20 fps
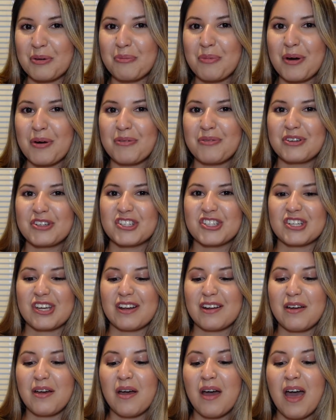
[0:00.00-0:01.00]
about
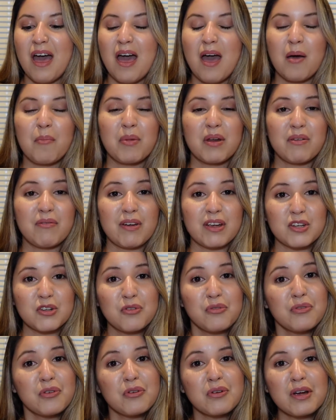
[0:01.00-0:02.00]
vachetta. But if I do
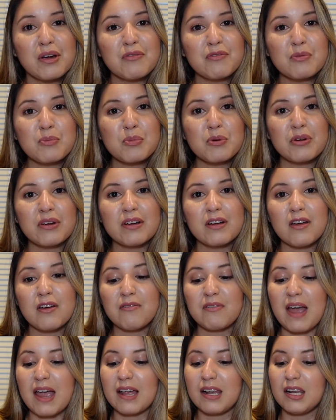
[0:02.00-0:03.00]
feel comfortable enough,
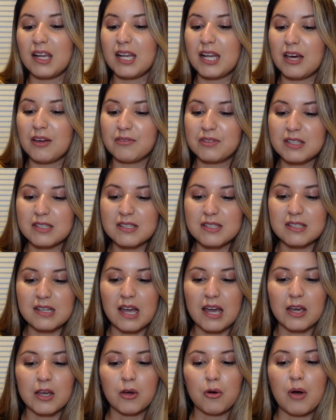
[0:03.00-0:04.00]
I love this
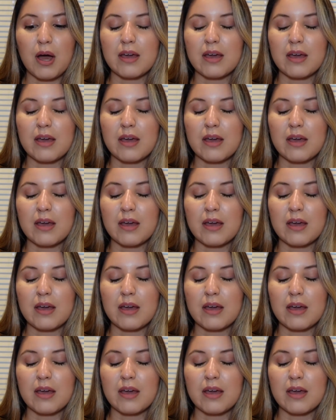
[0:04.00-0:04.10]
style.